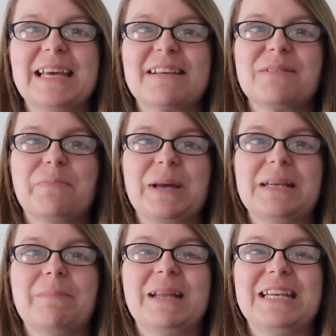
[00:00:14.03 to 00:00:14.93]
He hasn't
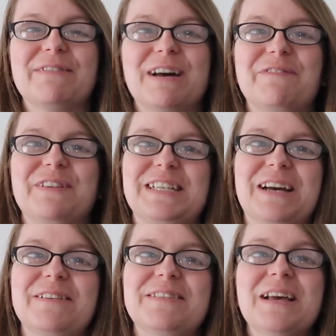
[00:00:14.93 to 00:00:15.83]
been in many of our
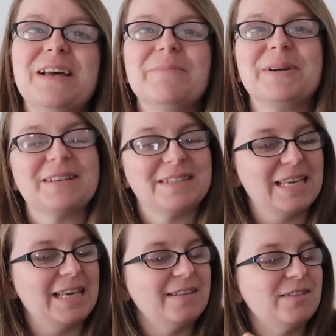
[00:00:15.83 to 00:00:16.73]
videos because
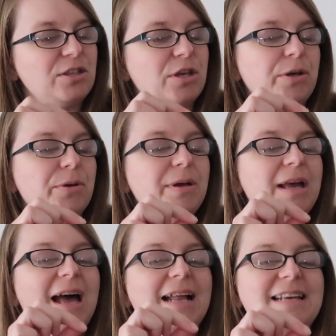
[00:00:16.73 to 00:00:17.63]
he is new
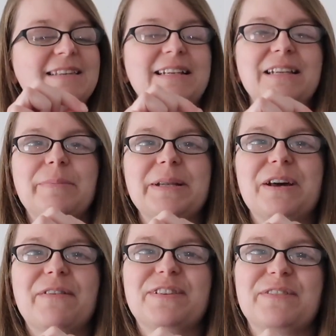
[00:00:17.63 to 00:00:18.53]
and he's a little bit
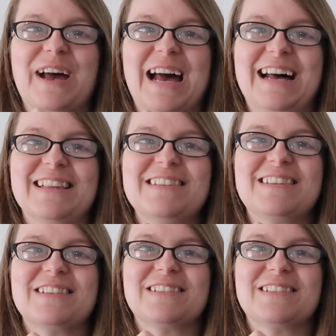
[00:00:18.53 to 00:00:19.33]
nervous of hands.